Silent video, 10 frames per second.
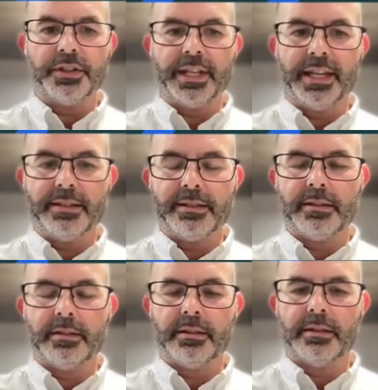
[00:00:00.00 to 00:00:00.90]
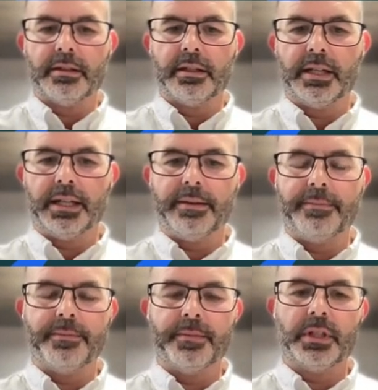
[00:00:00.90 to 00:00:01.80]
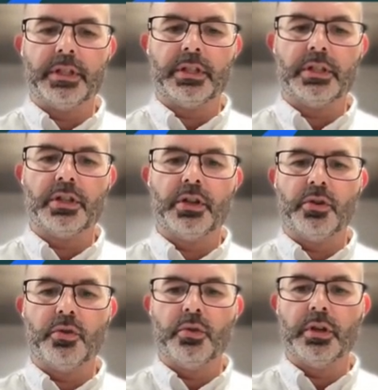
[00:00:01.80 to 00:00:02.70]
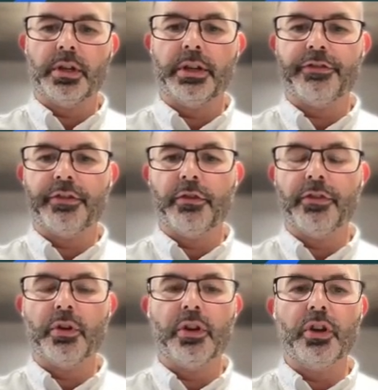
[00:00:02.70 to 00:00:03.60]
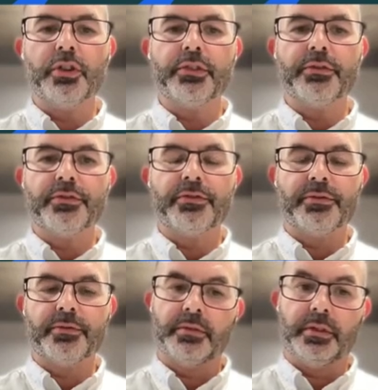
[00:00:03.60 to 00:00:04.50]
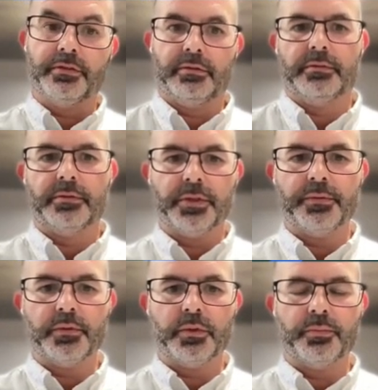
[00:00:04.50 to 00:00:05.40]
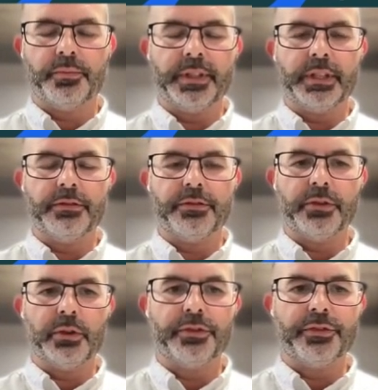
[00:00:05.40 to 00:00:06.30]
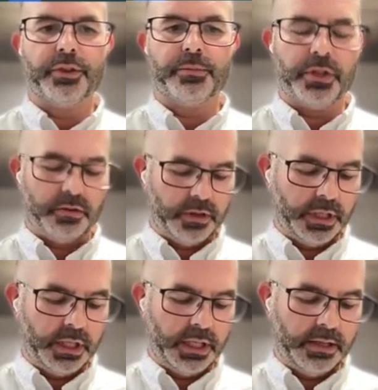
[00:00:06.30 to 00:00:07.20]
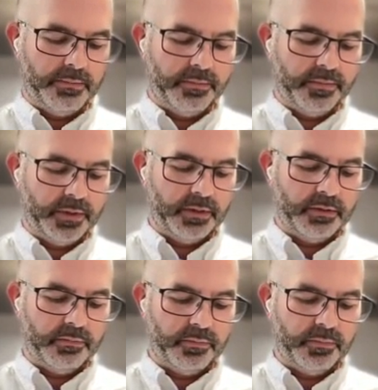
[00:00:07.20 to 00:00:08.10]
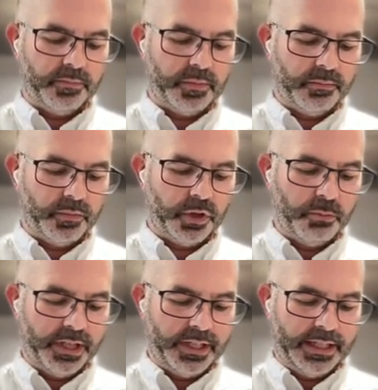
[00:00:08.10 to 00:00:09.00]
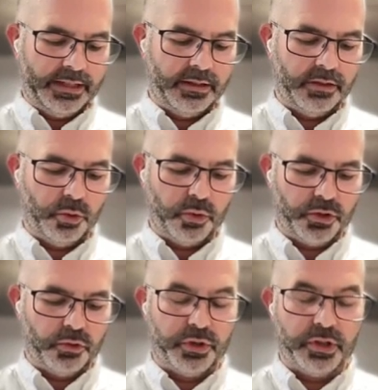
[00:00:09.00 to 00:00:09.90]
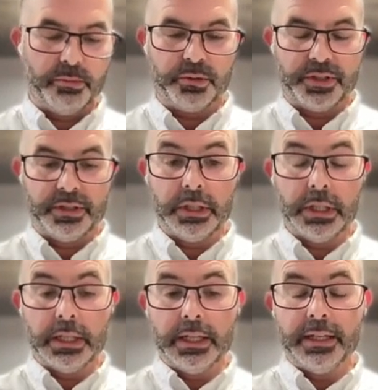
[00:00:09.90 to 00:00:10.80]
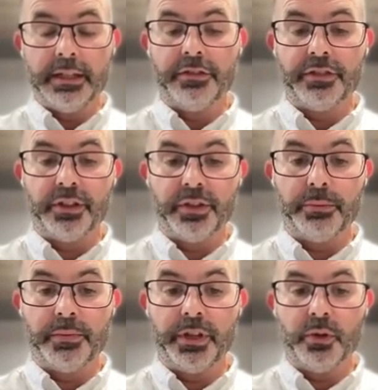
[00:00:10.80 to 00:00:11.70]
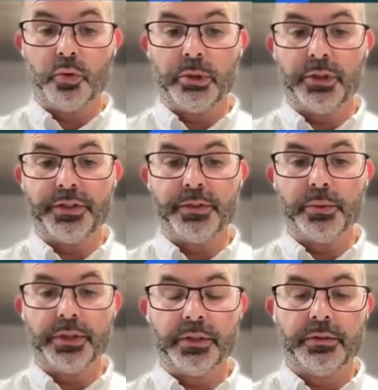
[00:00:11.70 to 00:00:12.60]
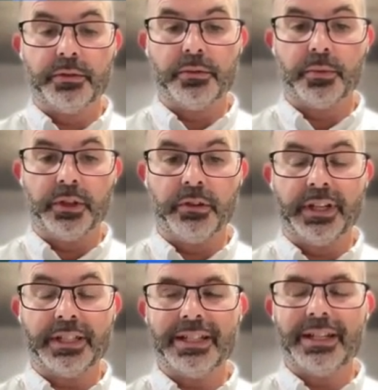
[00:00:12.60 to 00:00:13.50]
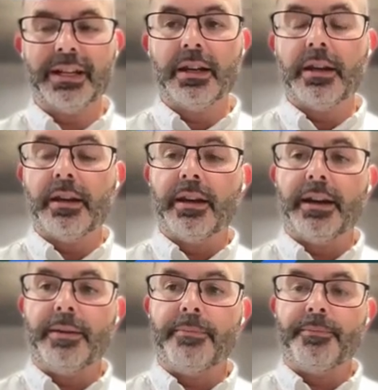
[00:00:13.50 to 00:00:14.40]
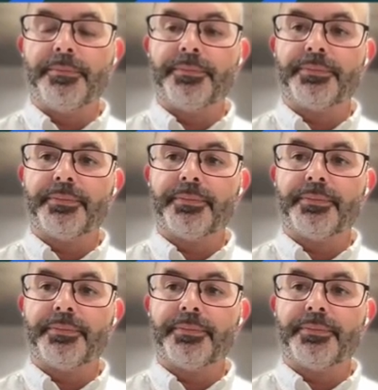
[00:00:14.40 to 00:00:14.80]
answer, yes. So for a lot of you know, for a lot of firms, you might say that the horse has already bolted if the old policies weren't correct. Um,